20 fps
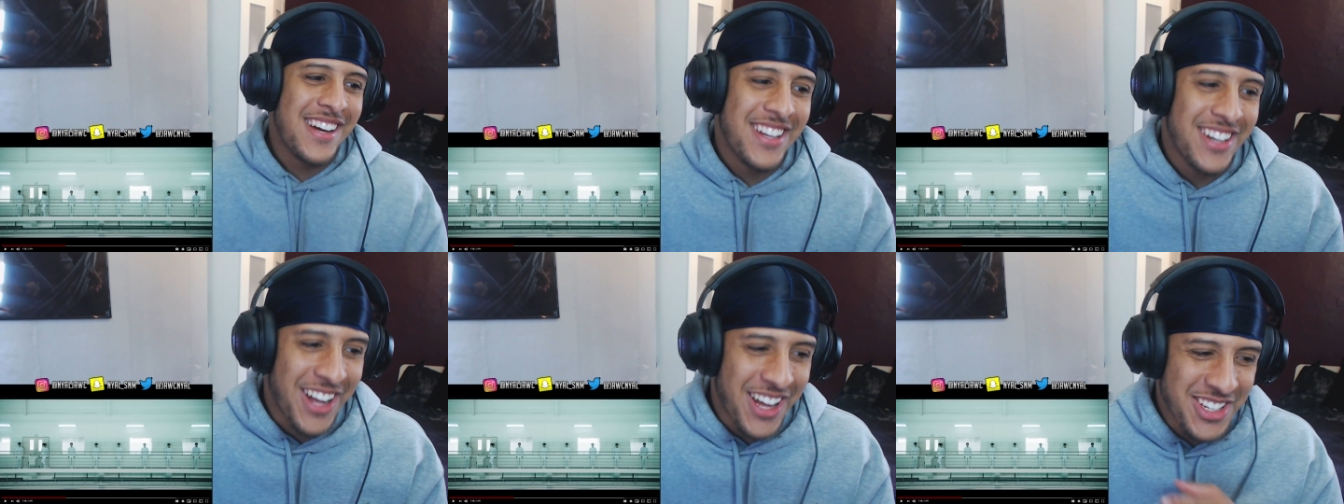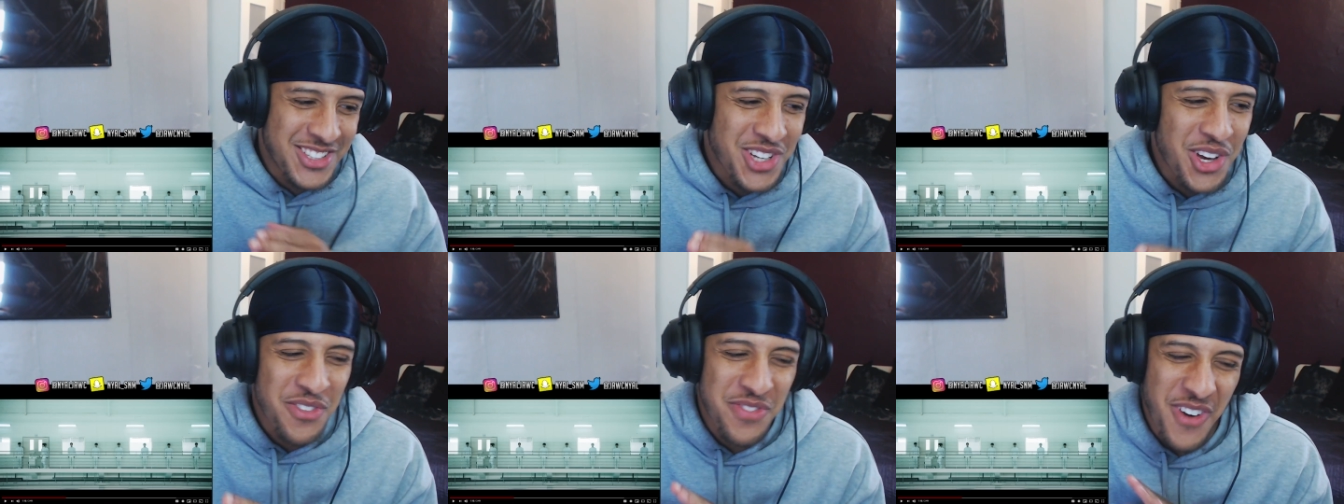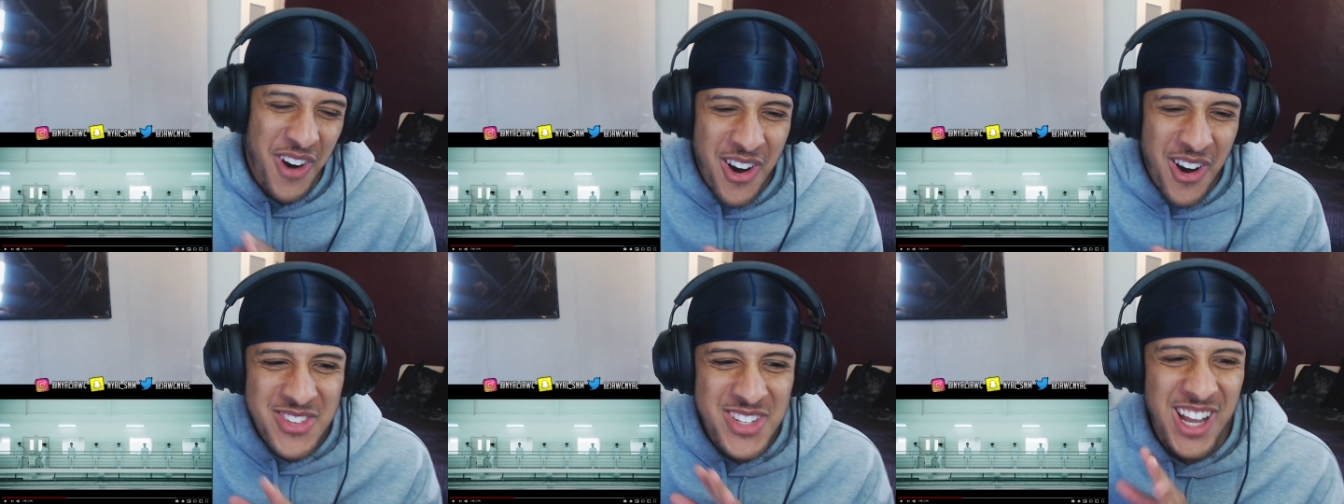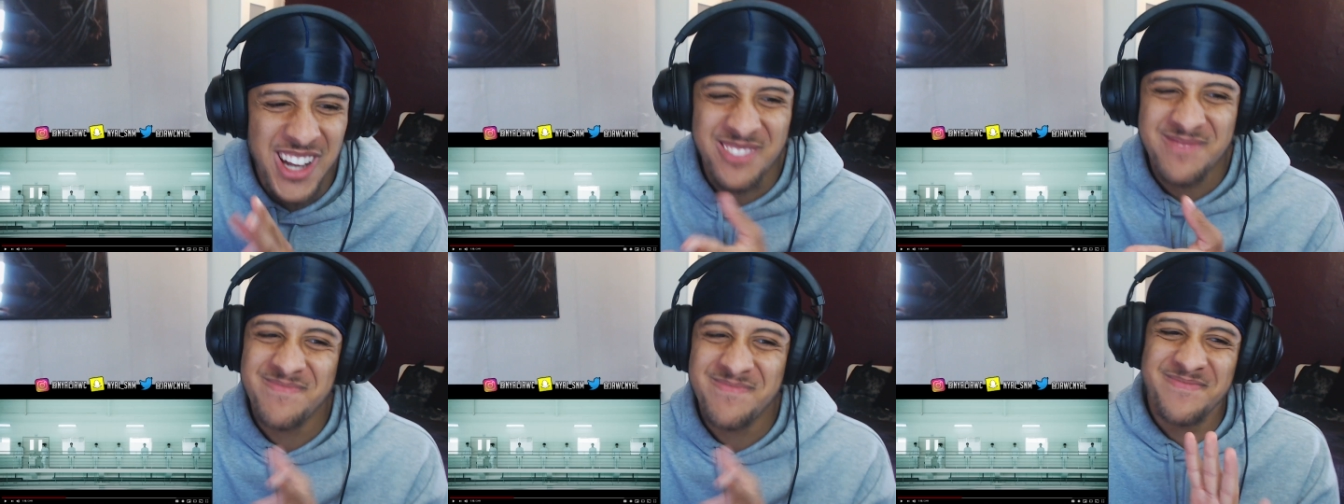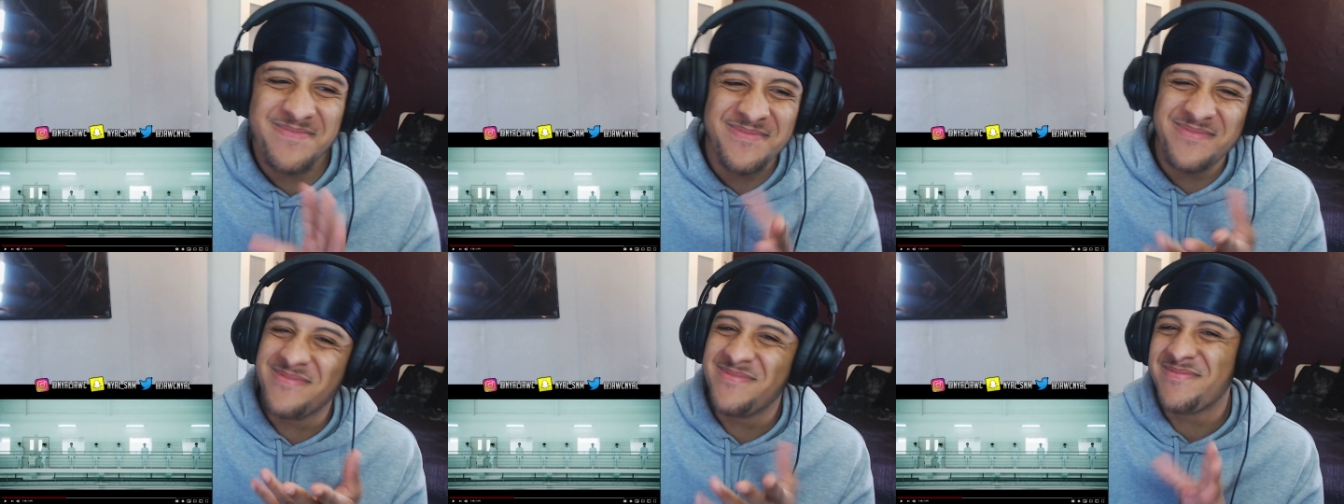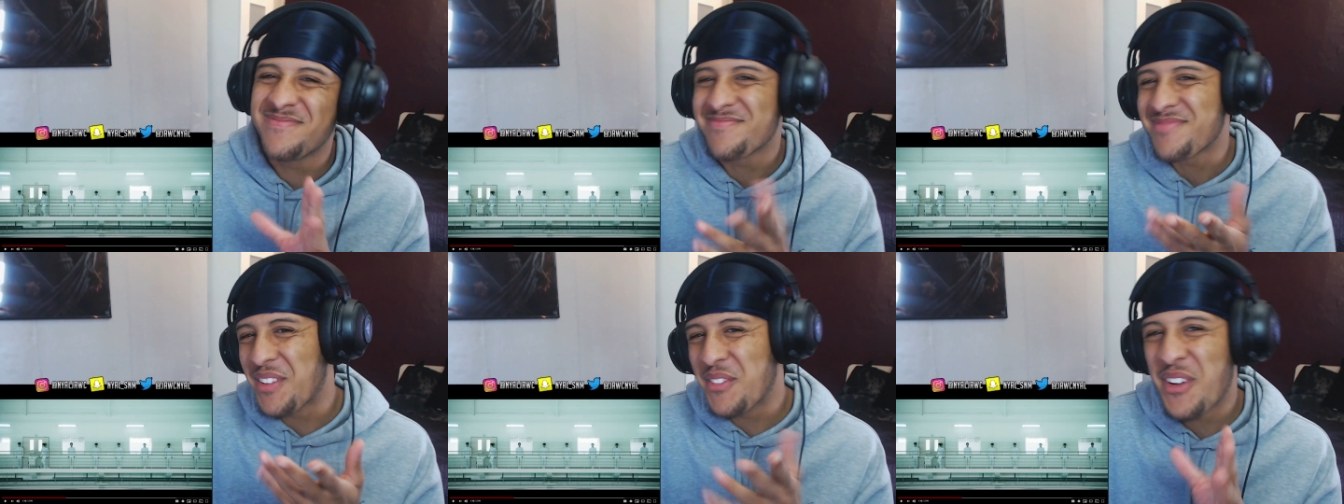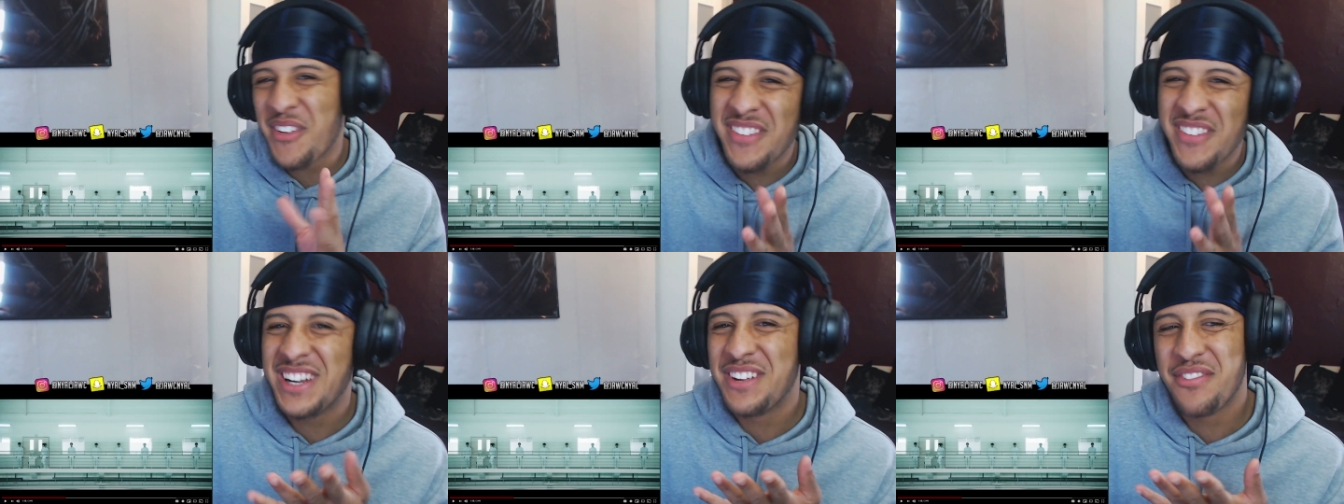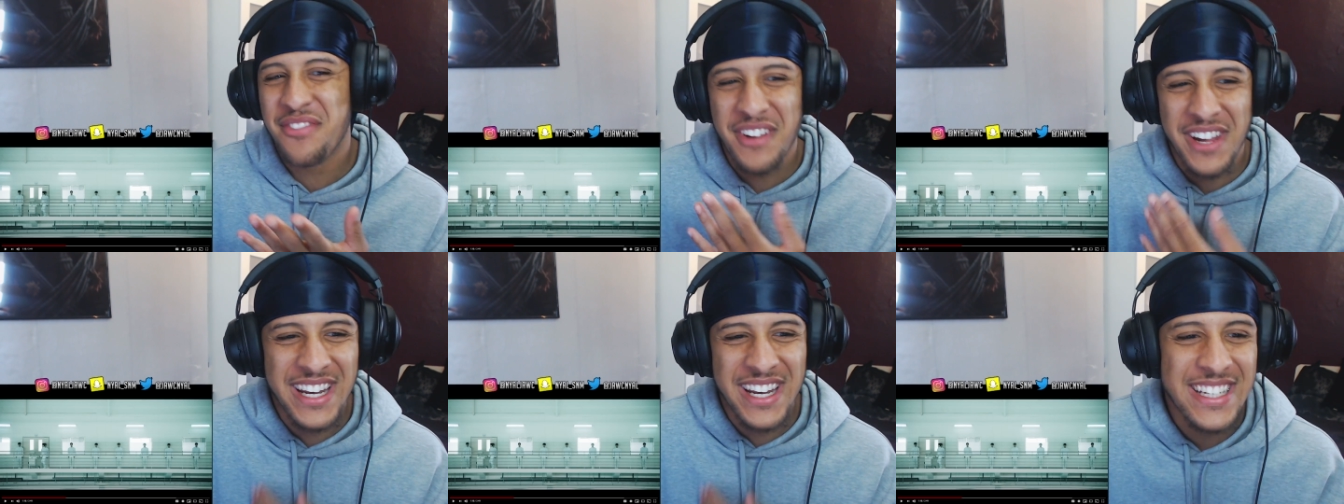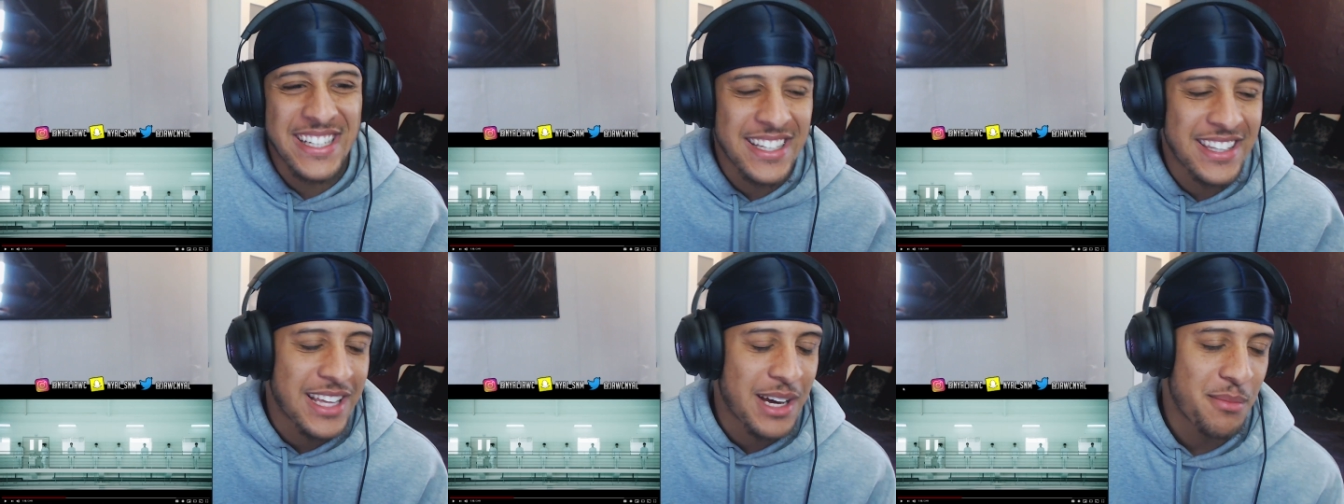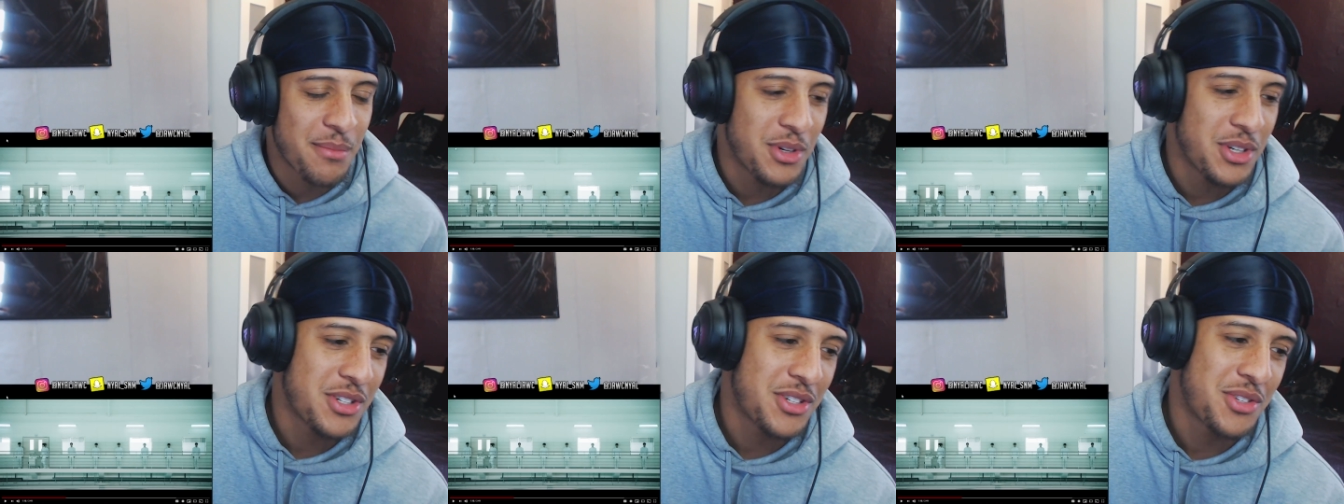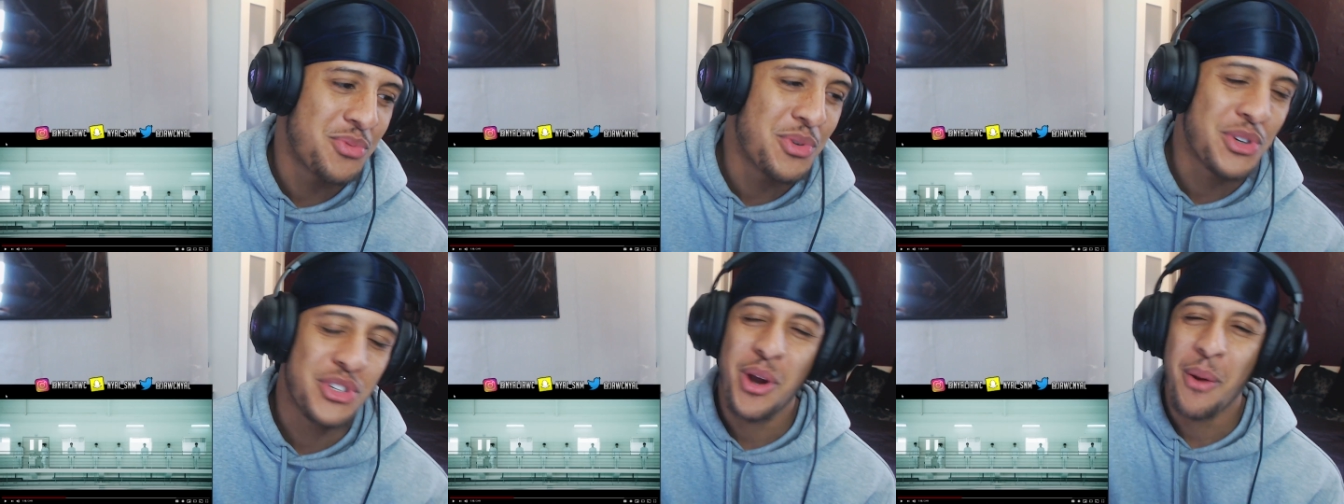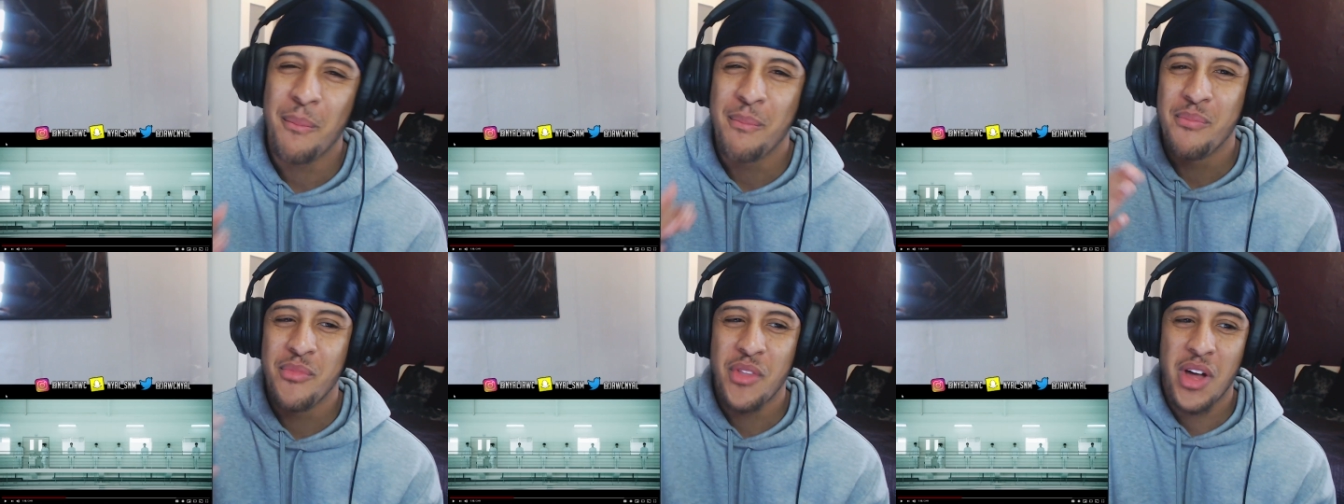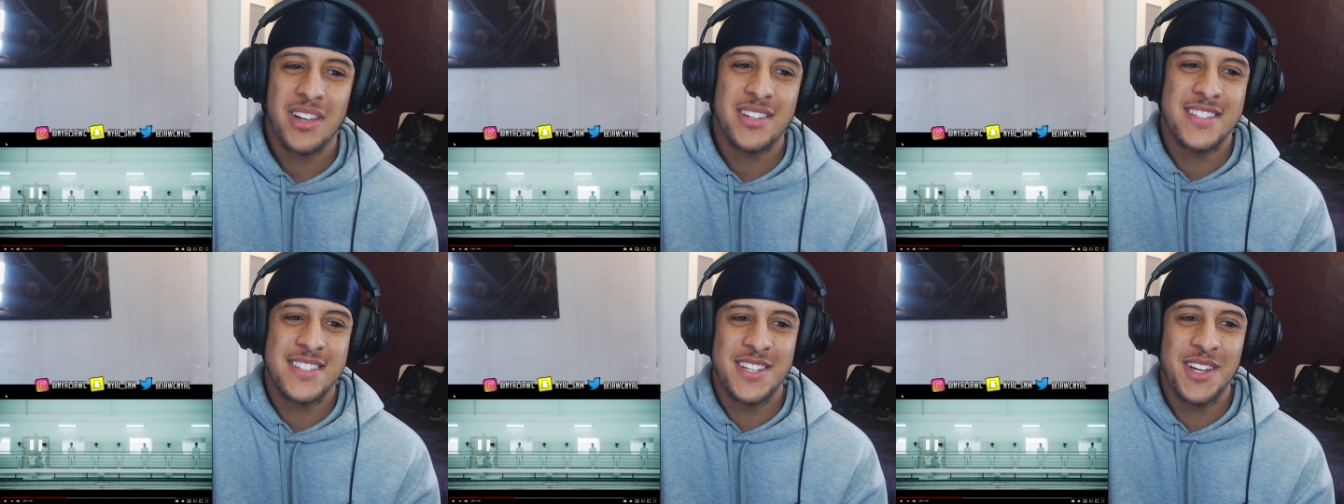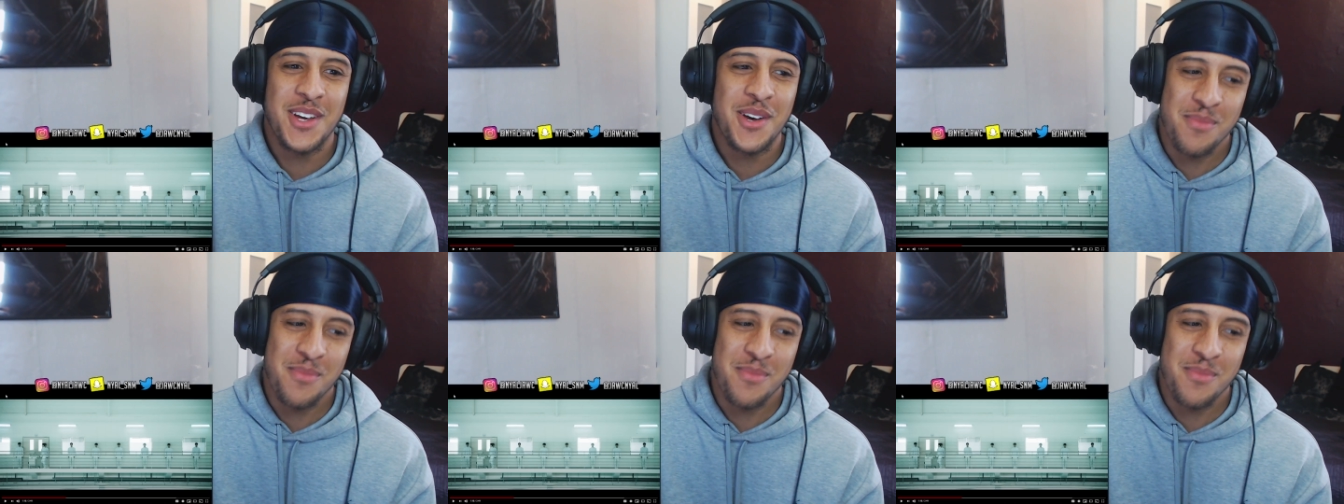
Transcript: Like, so far I was like, mm, I'm not really feeling it that much, which I'm not still,